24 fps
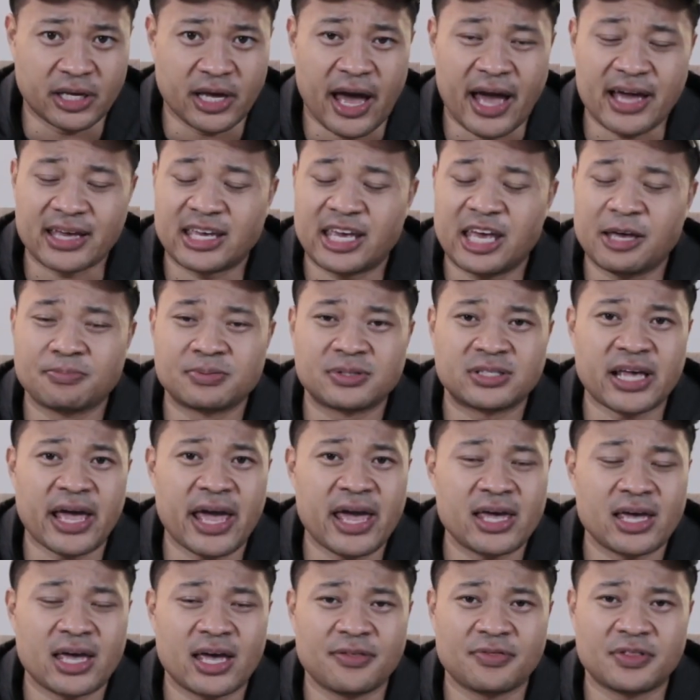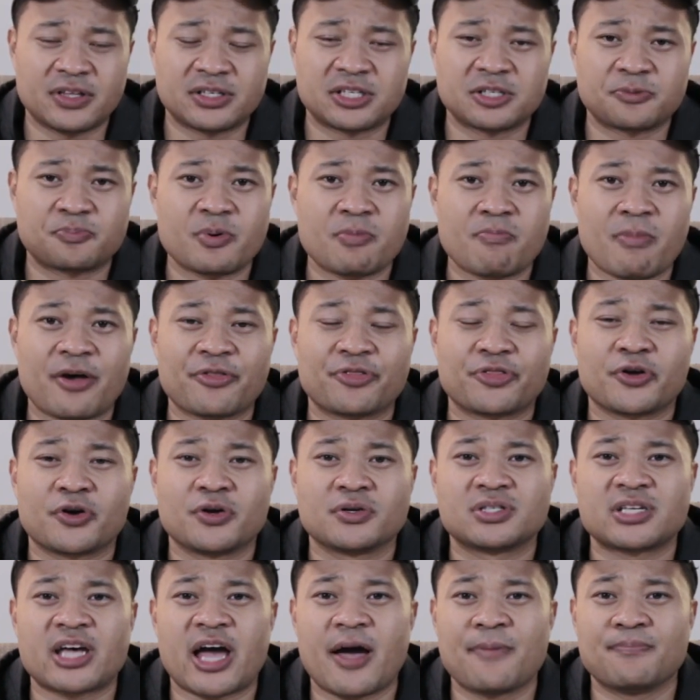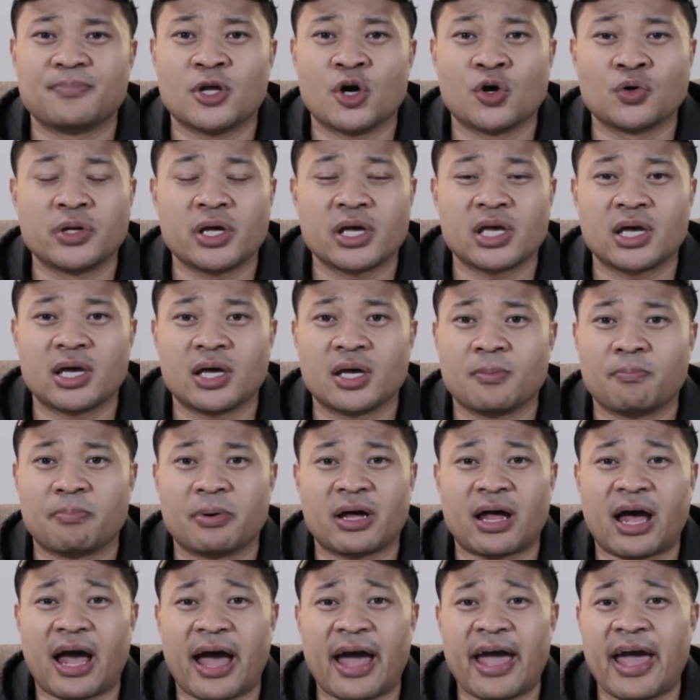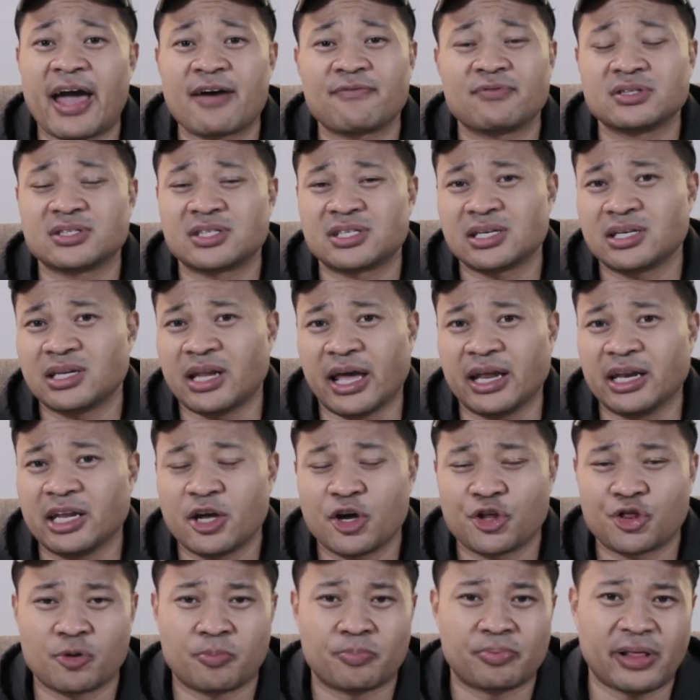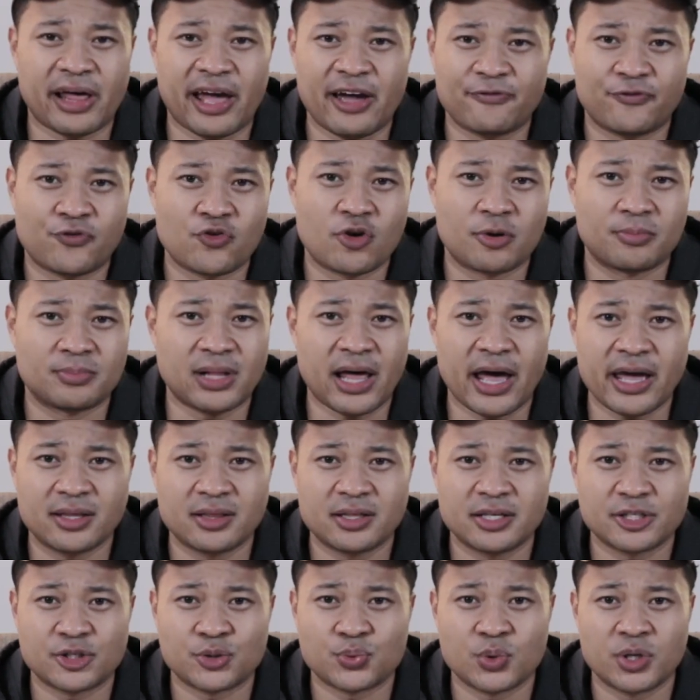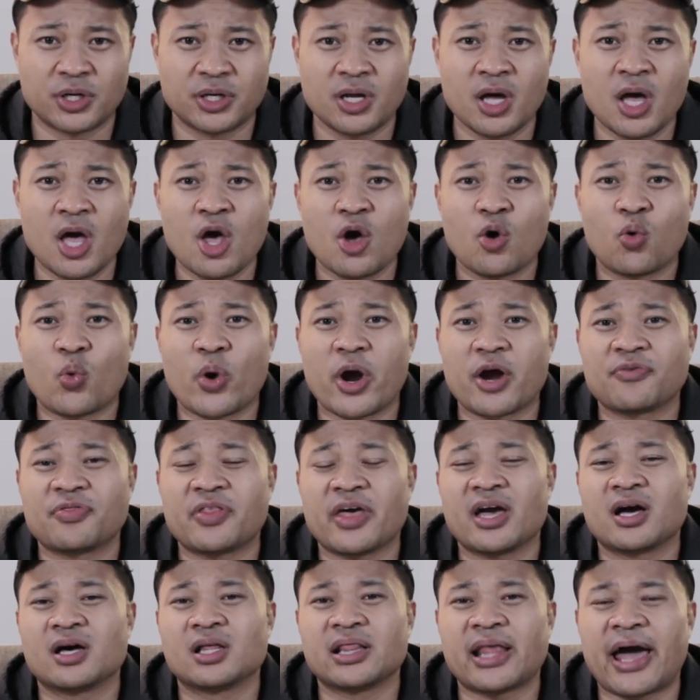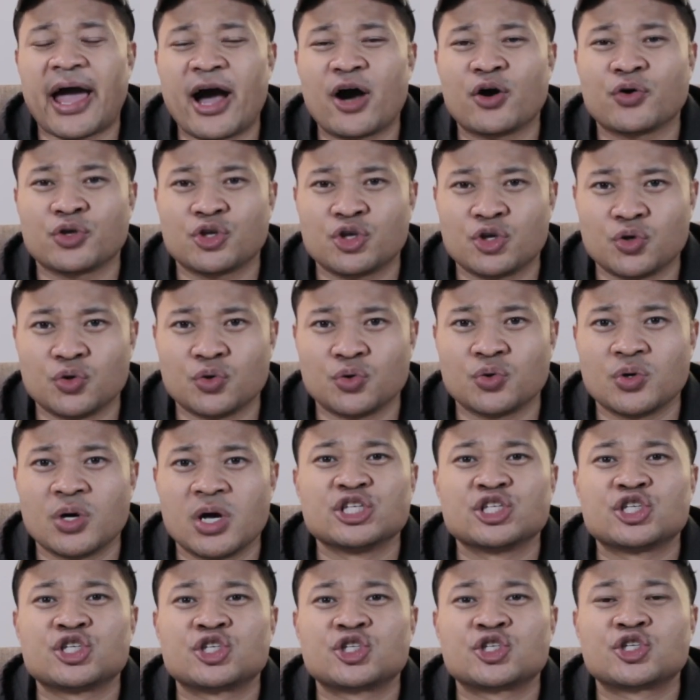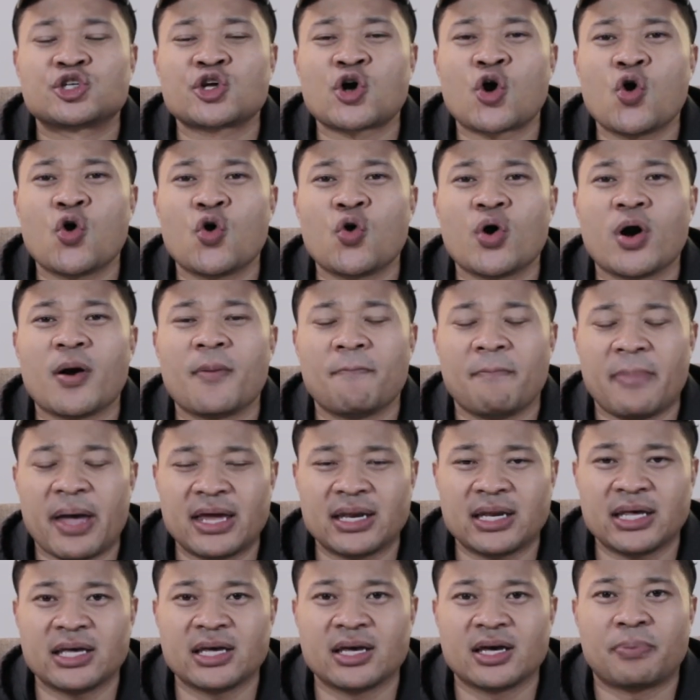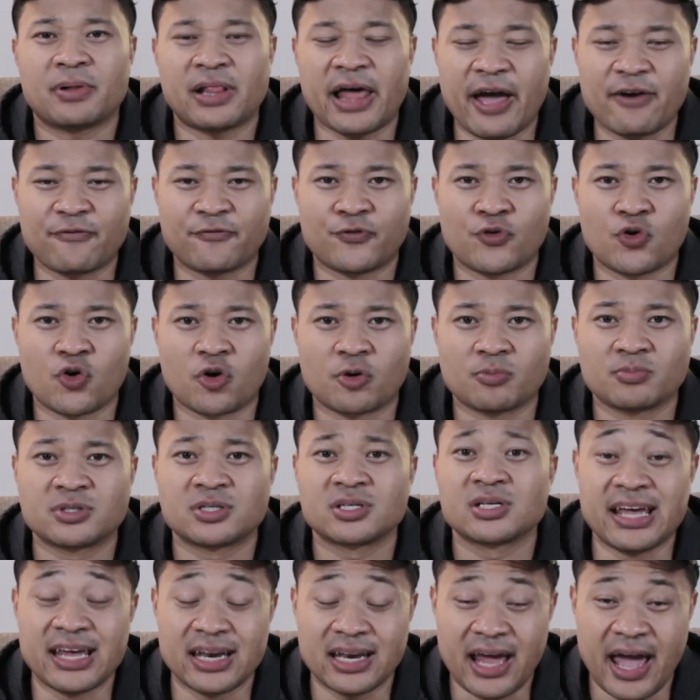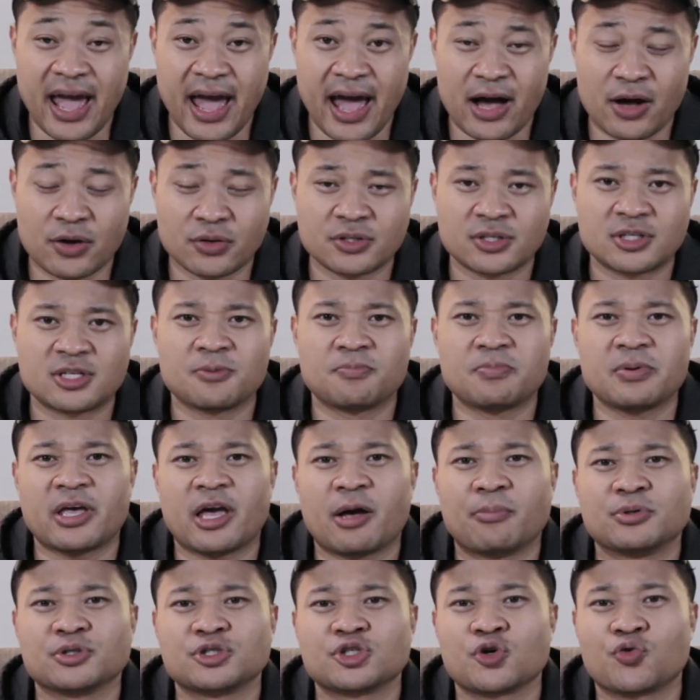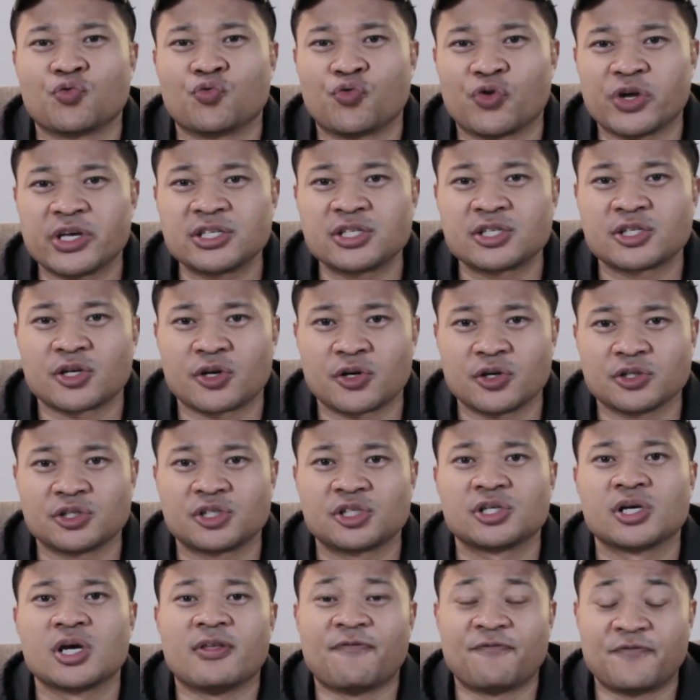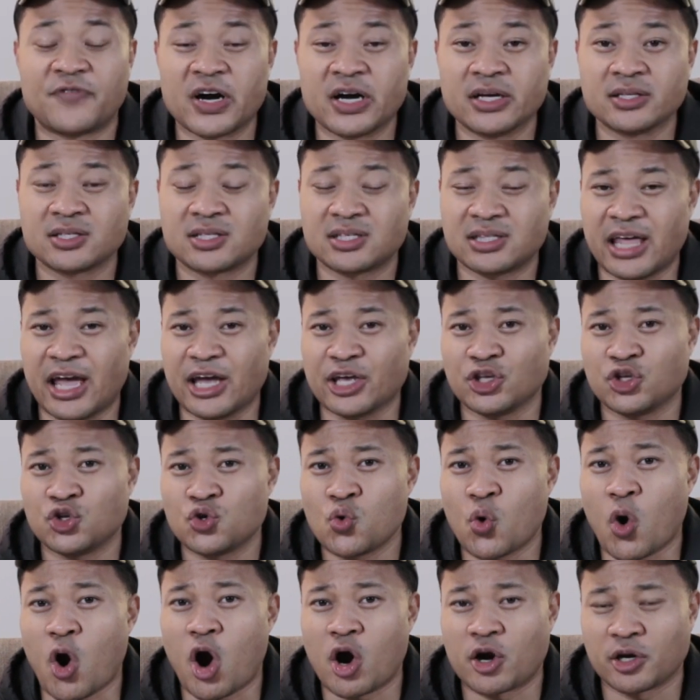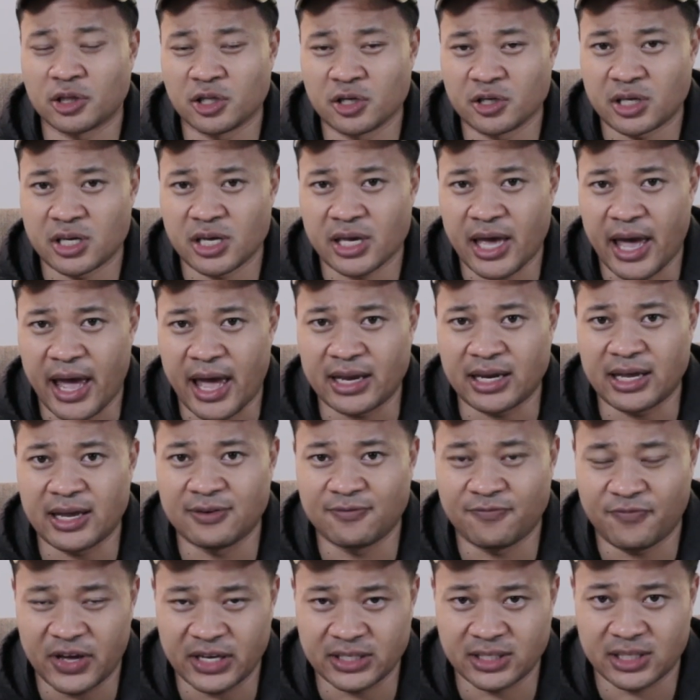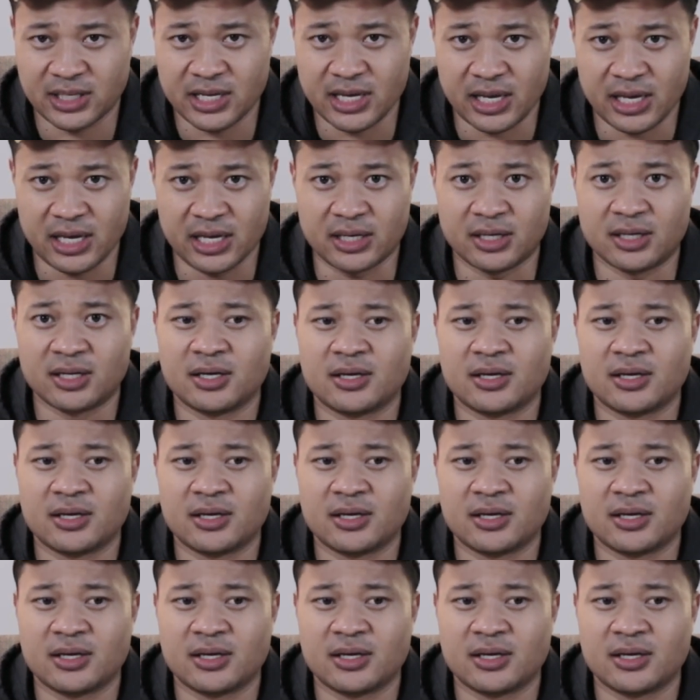I keep saying it, this has been my 3rd time noting it, but I haven't seen any other platform like this one where they allow you so many platforms in-house to be able to research the funds that you are looking at investing in.